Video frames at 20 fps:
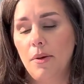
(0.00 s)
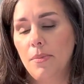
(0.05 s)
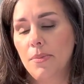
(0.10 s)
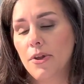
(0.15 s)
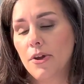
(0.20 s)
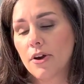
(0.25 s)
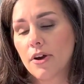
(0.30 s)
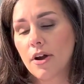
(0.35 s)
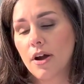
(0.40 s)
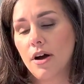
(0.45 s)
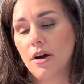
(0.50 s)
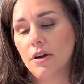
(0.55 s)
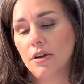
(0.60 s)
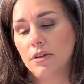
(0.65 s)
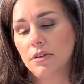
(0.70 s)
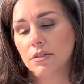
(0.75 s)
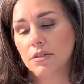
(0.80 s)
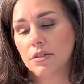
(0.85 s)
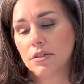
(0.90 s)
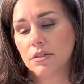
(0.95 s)
They're
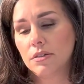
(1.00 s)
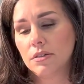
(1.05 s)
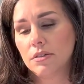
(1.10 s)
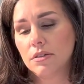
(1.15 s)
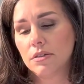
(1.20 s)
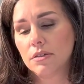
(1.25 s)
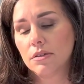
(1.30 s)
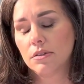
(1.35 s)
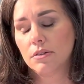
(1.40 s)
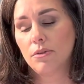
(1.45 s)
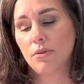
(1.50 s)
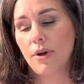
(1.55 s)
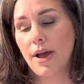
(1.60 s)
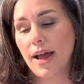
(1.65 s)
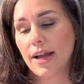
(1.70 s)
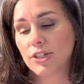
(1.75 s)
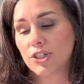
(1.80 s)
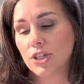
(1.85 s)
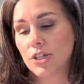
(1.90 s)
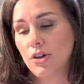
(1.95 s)
called, no,
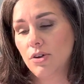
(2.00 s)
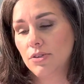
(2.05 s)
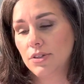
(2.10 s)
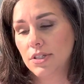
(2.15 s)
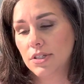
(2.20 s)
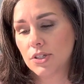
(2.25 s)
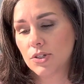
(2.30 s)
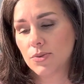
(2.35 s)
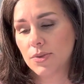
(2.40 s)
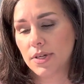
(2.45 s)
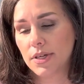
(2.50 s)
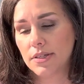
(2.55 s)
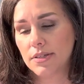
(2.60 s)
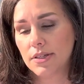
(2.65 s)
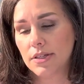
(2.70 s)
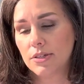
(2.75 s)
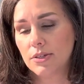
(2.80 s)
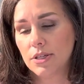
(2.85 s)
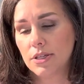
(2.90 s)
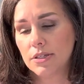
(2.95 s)
actually only this one is.
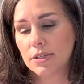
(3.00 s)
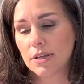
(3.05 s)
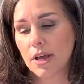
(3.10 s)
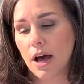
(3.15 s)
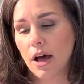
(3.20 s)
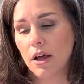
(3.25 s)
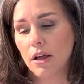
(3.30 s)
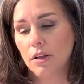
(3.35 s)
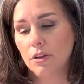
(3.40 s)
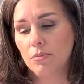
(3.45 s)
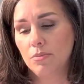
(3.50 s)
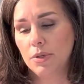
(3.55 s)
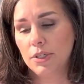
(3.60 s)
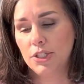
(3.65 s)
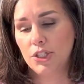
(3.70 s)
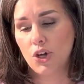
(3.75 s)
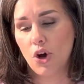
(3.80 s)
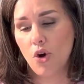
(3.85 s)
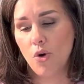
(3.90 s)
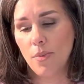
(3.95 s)
This is called
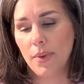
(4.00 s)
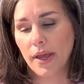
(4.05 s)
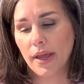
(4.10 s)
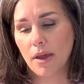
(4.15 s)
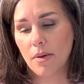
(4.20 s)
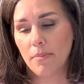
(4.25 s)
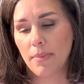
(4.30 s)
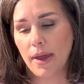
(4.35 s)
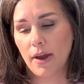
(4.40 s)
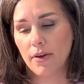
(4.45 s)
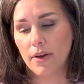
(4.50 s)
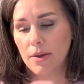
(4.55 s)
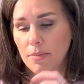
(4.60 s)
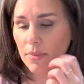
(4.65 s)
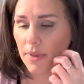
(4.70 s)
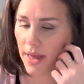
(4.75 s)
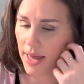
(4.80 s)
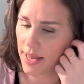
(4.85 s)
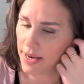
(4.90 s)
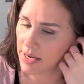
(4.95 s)
Potomac Berry
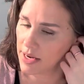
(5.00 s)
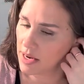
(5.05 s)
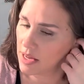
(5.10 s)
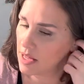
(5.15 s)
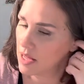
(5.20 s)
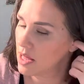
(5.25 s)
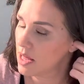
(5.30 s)
Blend.